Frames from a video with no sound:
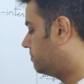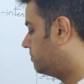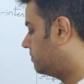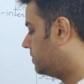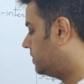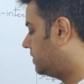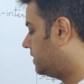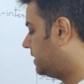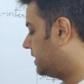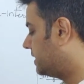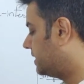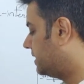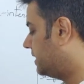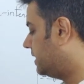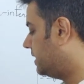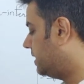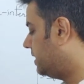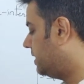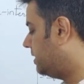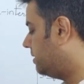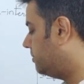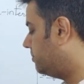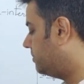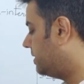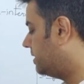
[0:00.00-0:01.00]
The technical
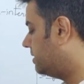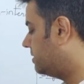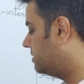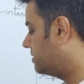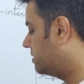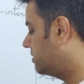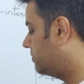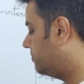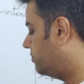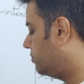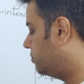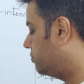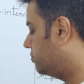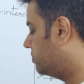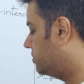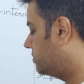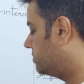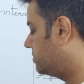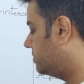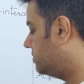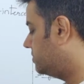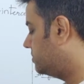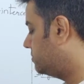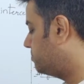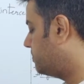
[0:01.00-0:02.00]
name that is given to
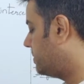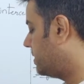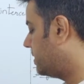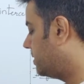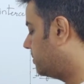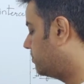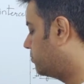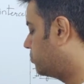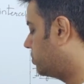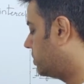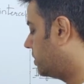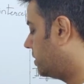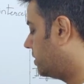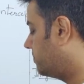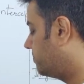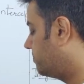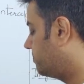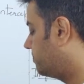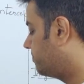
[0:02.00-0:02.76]
this is parabola.